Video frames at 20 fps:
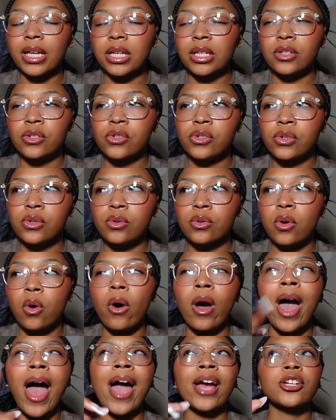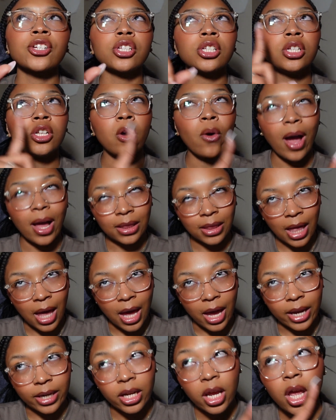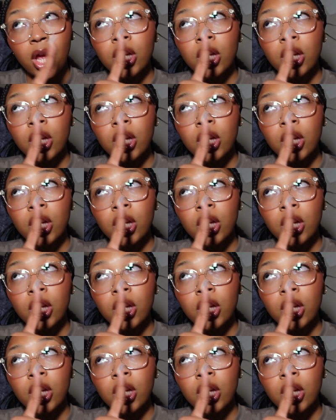into, actually no, I lied.